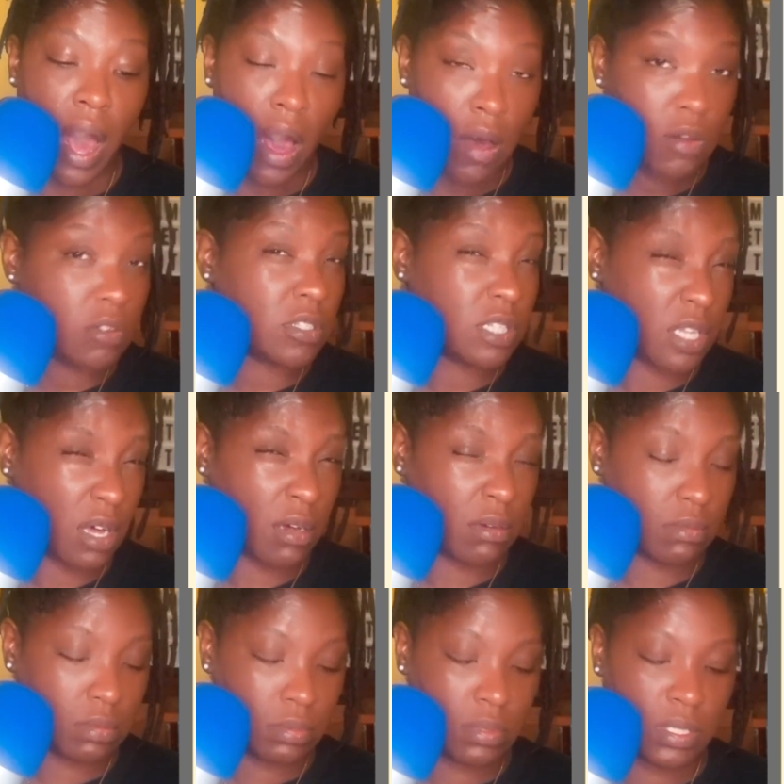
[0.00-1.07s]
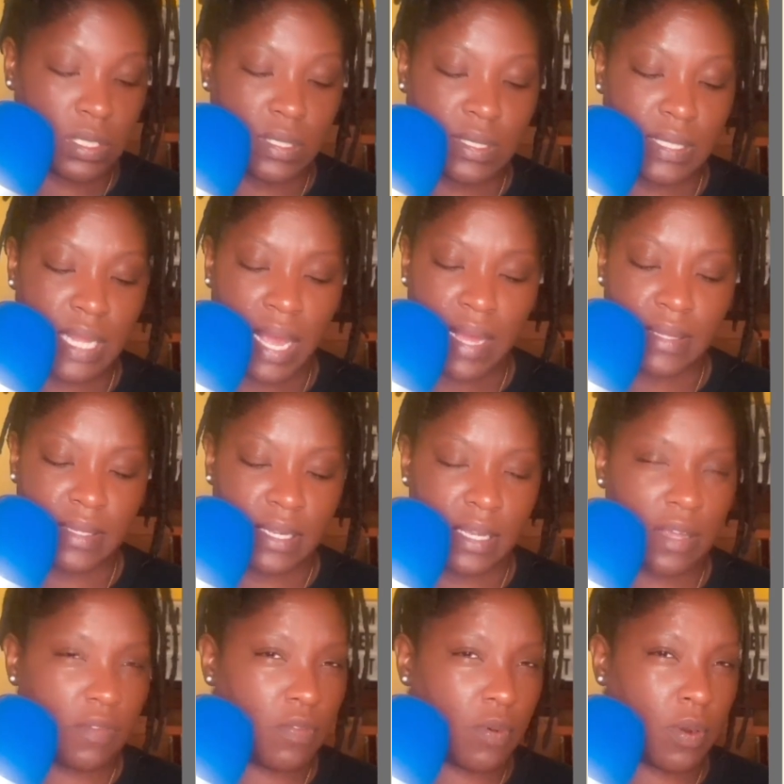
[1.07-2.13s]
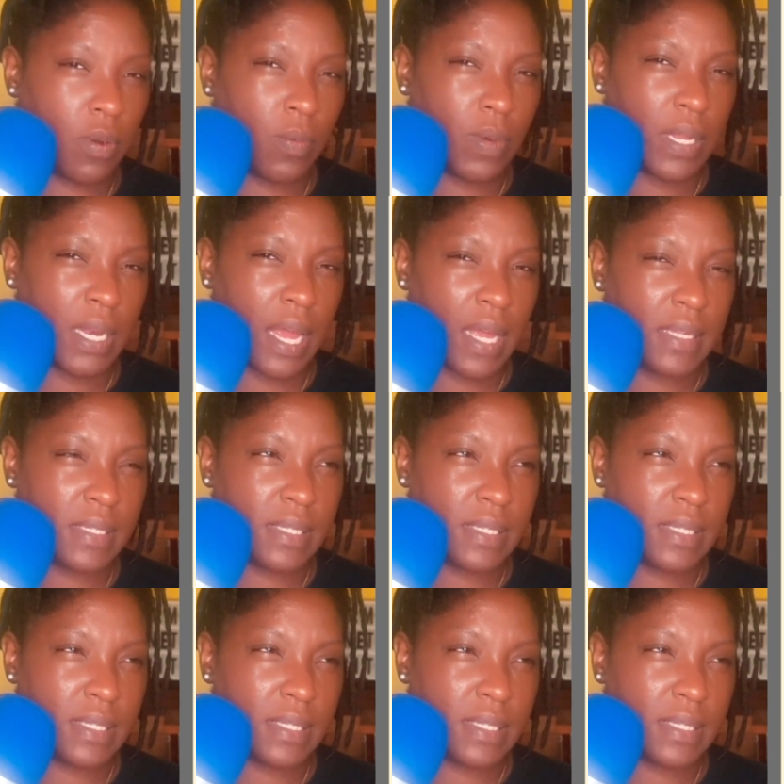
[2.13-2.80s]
also not looking for a one-night